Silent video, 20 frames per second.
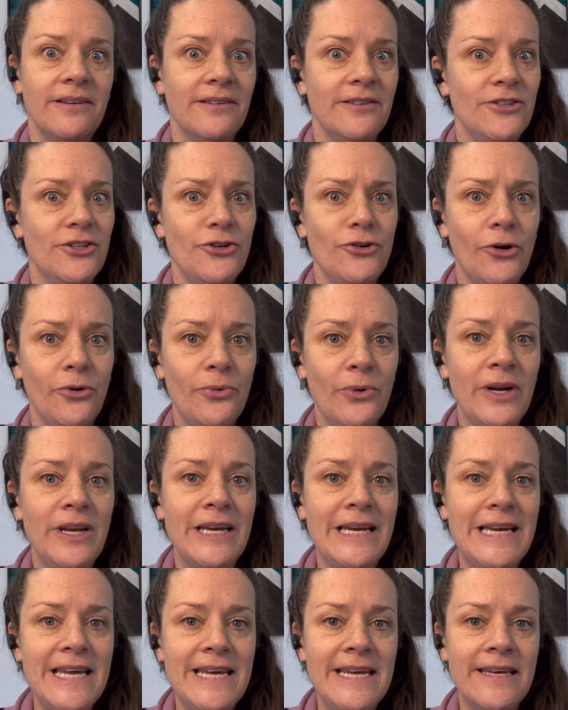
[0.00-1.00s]
Do you know what a
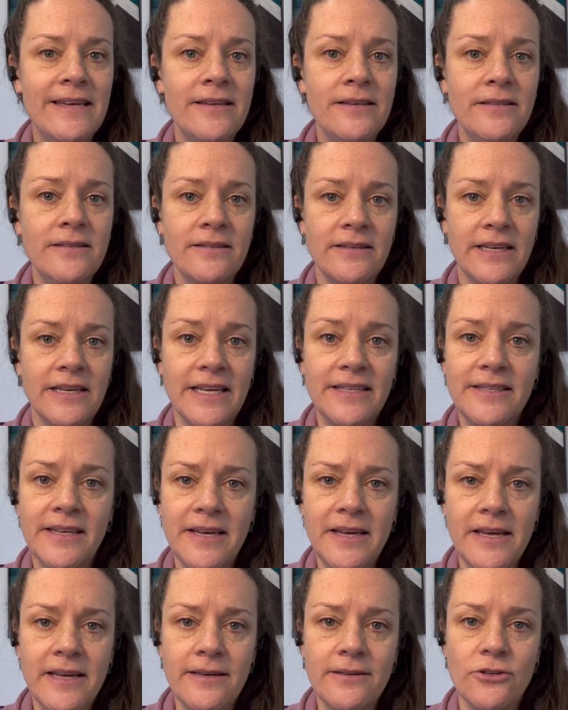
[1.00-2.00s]
knee is? It's a
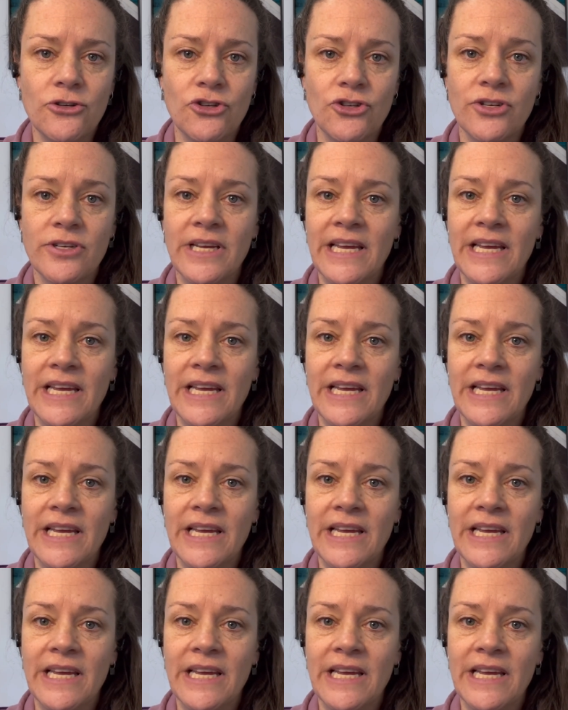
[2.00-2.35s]
hinge.